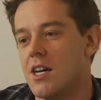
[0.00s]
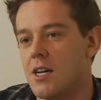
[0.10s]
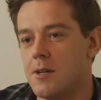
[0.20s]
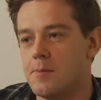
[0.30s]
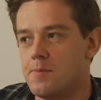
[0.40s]

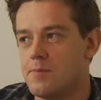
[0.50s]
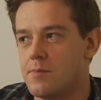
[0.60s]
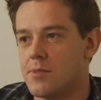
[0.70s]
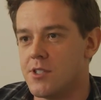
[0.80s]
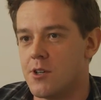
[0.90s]

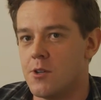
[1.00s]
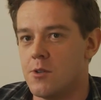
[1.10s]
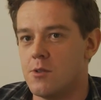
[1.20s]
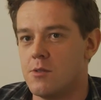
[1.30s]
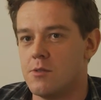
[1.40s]

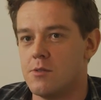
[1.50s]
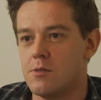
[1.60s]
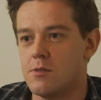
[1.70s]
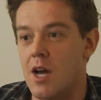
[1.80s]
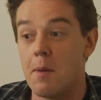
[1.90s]
So
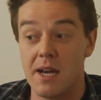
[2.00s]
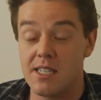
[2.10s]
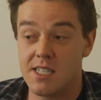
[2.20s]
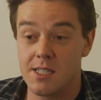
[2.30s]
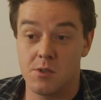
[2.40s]
I
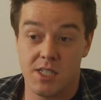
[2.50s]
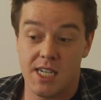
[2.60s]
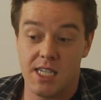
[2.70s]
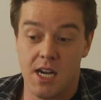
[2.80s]
basically was like,